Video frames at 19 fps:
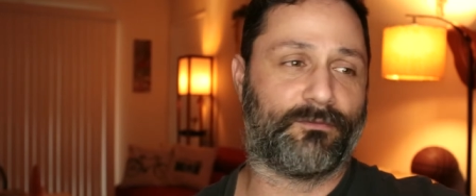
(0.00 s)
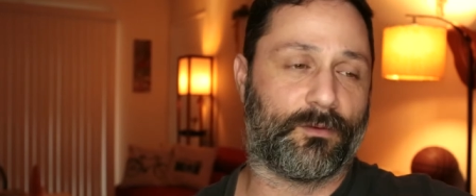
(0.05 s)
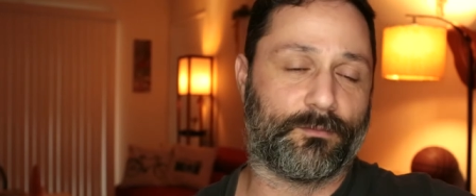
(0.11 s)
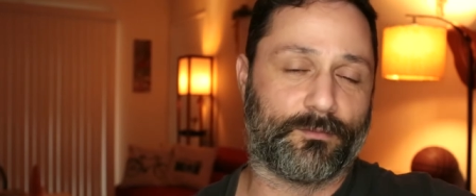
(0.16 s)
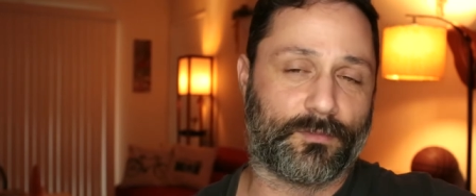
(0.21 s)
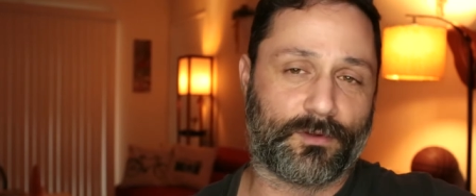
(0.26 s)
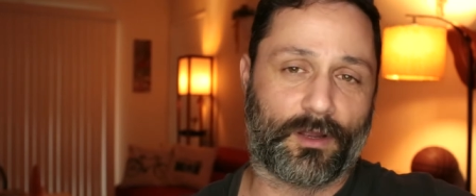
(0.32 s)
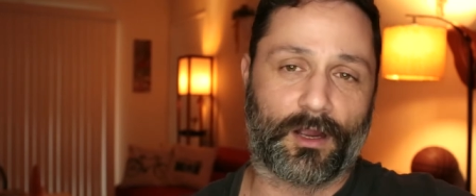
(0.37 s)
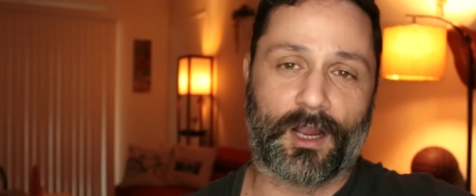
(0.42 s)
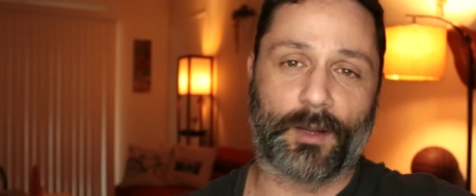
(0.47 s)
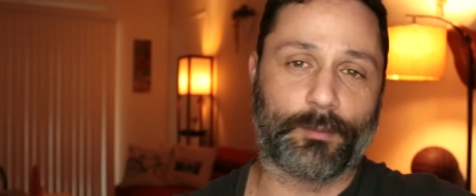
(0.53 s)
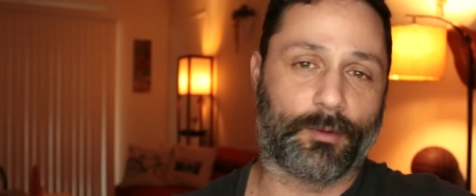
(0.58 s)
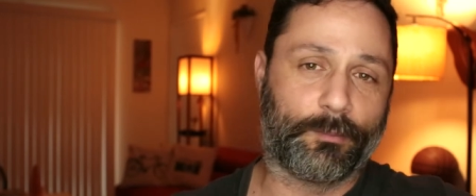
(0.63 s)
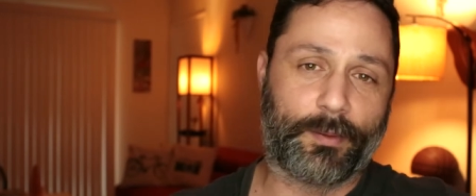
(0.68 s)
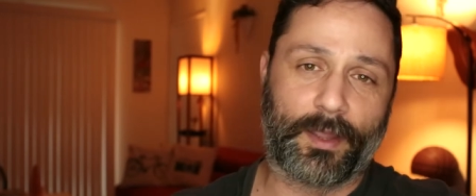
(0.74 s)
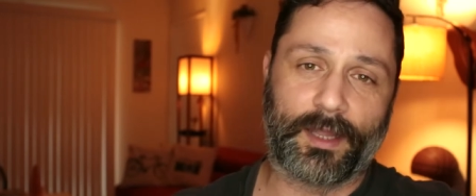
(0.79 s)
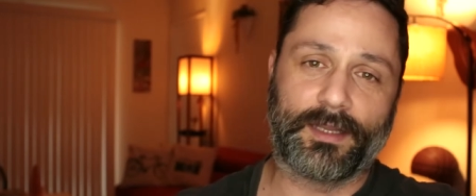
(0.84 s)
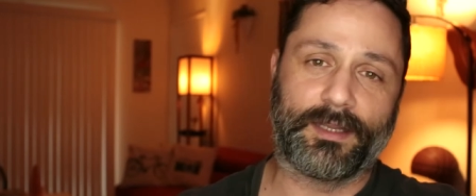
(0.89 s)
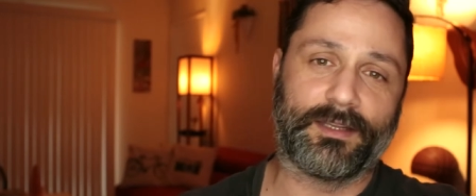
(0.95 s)
from a couple
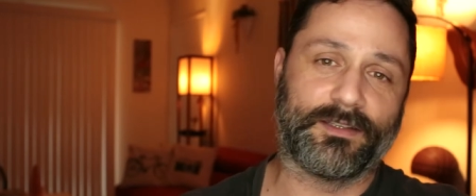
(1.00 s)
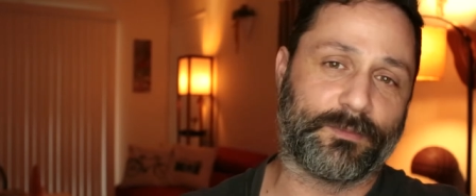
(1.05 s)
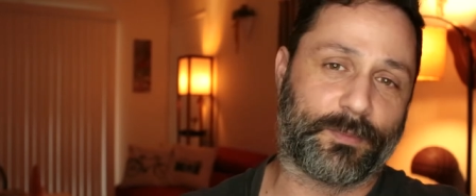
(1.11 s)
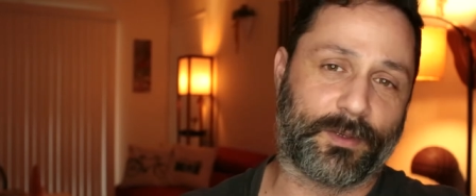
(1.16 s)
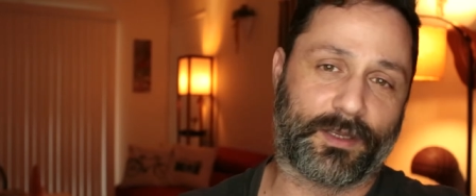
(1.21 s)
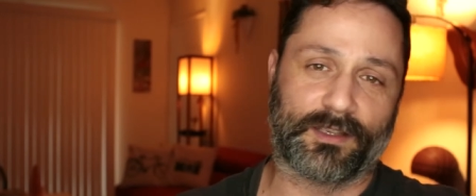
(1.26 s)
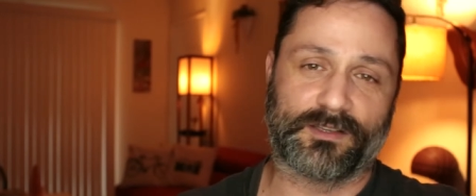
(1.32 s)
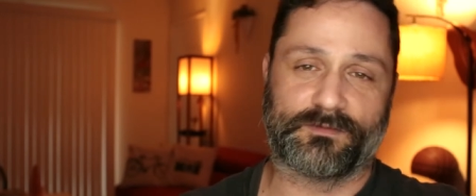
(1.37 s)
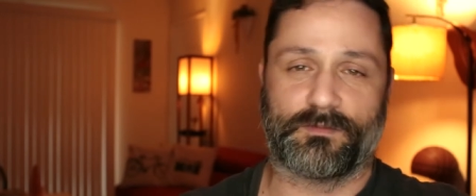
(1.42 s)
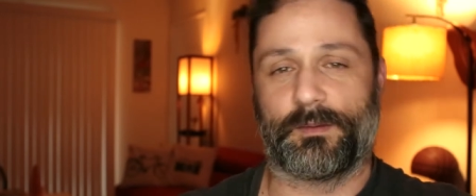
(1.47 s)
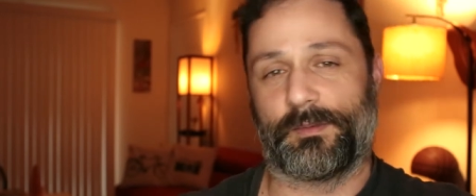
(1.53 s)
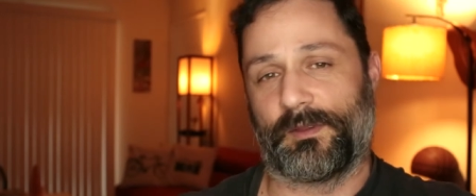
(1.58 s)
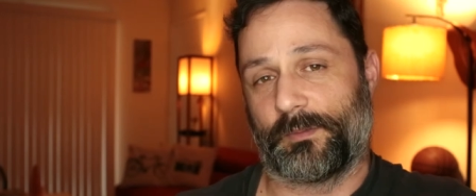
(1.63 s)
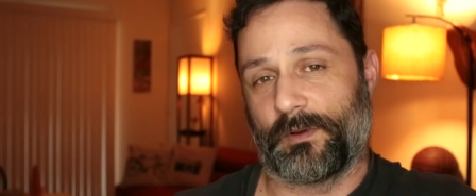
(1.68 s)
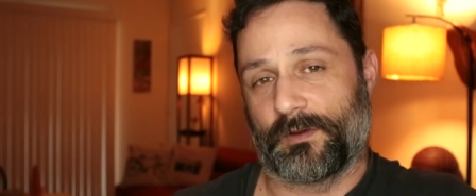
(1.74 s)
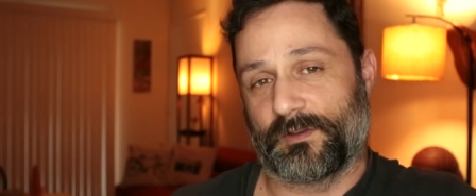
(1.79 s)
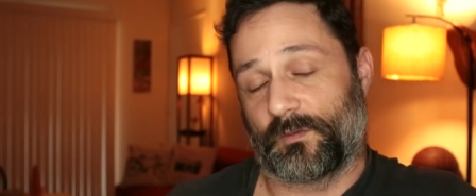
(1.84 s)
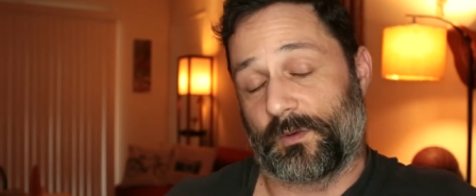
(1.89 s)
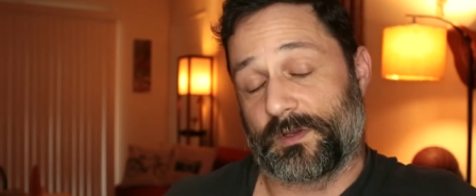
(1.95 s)
pennies because maybe the
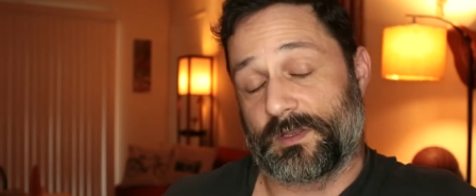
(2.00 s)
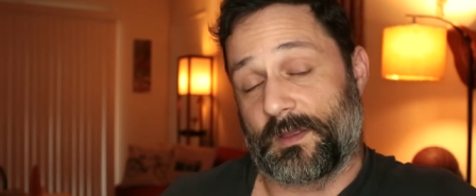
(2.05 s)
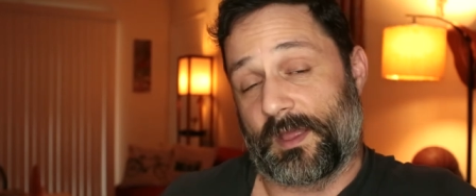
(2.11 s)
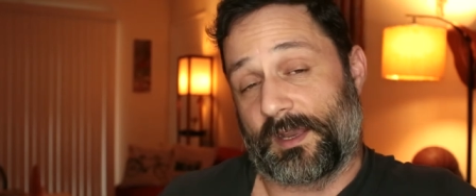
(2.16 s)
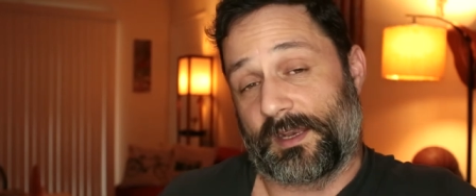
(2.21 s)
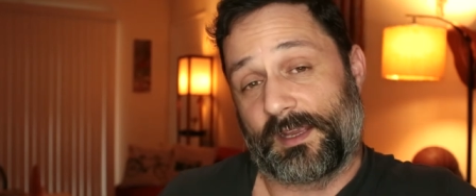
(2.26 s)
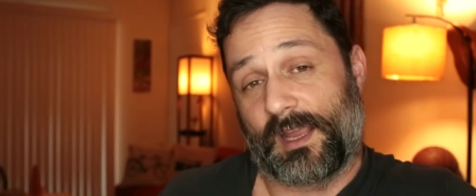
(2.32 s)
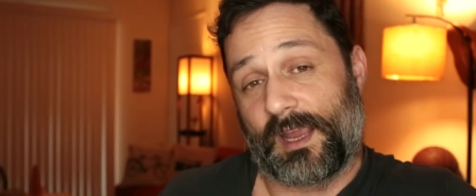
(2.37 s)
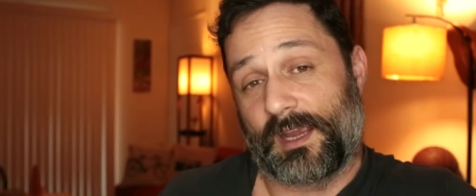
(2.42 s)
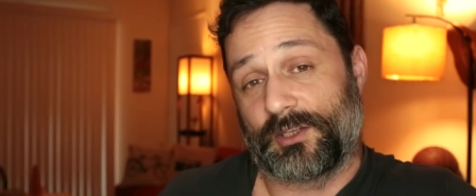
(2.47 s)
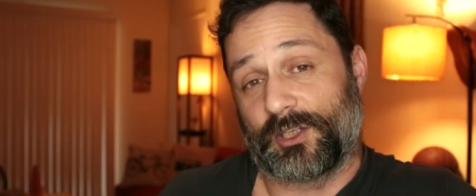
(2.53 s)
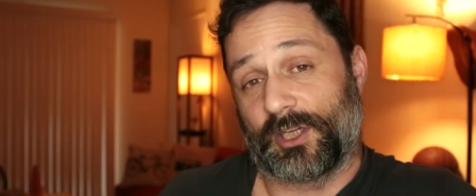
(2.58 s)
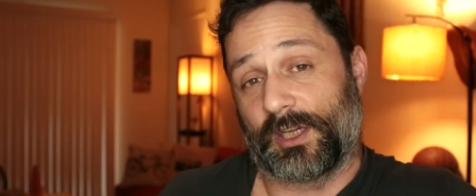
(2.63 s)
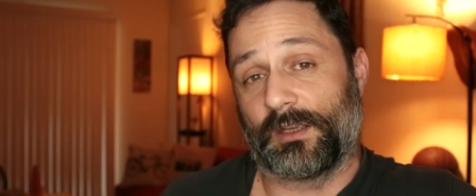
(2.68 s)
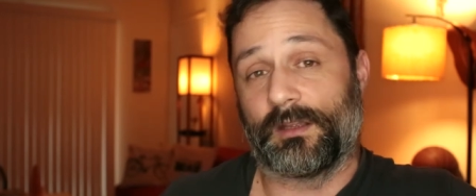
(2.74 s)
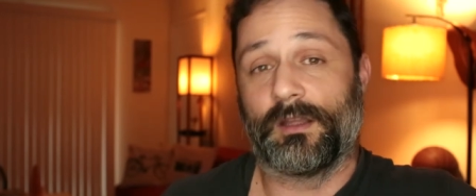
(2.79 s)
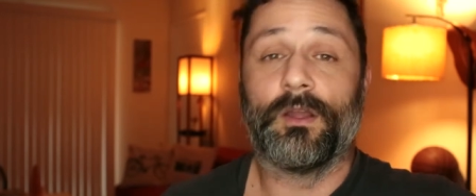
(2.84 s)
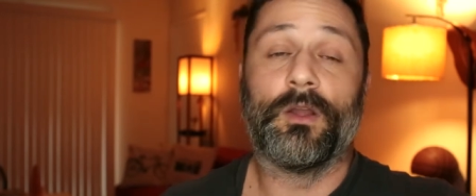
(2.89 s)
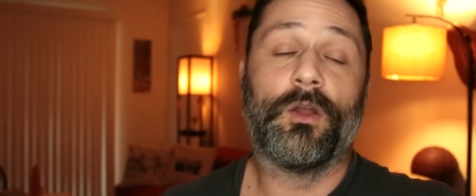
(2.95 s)
post wasn't that
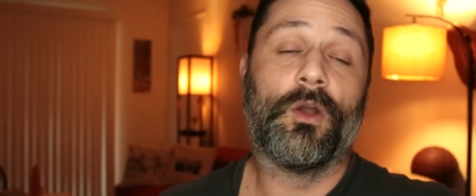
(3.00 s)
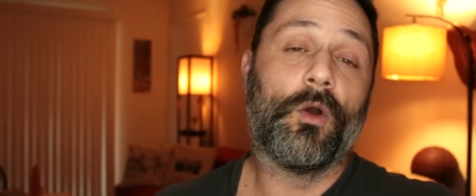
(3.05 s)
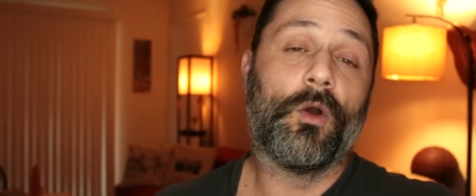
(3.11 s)
engaging,